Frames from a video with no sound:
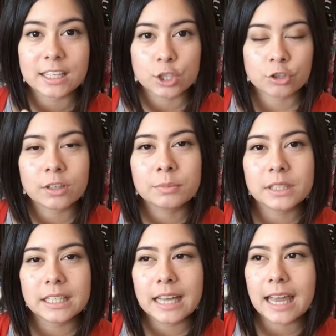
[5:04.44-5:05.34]
and
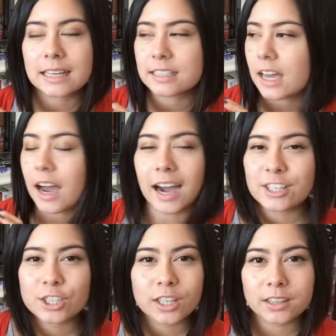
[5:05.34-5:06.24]
scribbly. And I
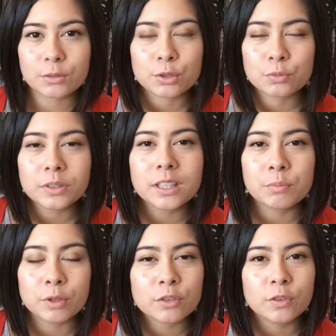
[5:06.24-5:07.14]
just thought that was a really
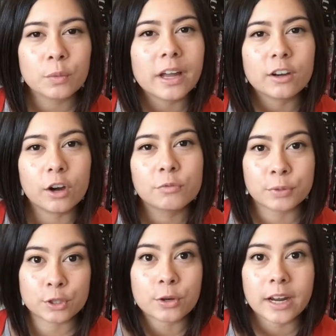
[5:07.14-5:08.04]
beautiful way of
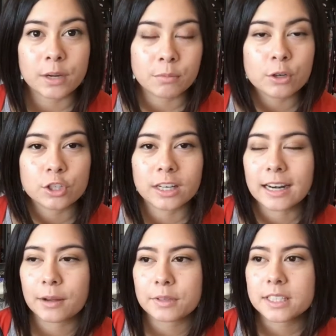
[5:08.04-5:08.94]
portraying emotion.
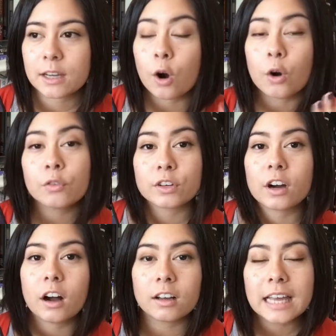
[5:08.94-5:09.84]
And I would say
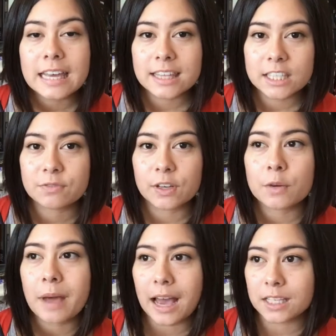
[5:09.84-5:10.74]
overall, this
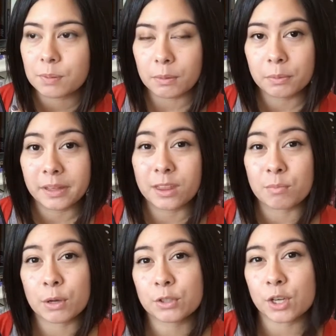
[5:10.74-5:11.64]
film has probably the
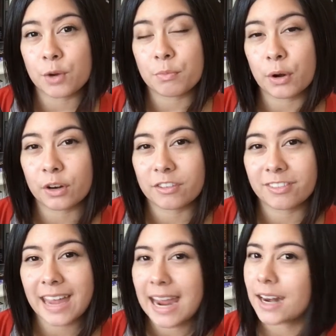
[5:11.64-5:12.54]
most
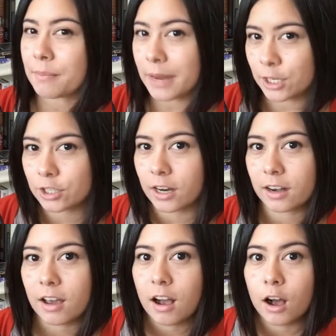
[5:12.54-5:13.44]
emotive
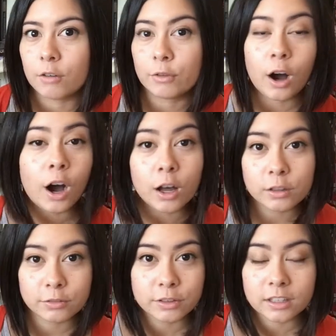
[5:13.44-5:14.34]
animation of
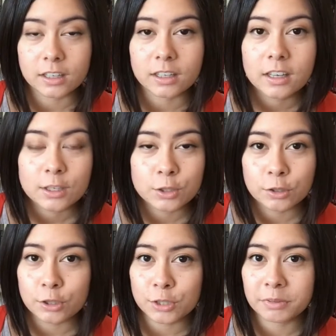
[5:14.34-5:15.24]
all of the
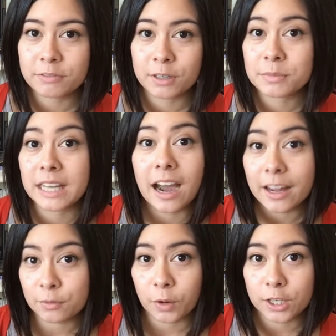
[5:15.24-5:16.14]
Studio Ghibli films that I
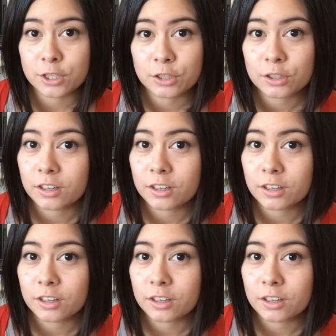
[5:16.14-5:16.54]
have watched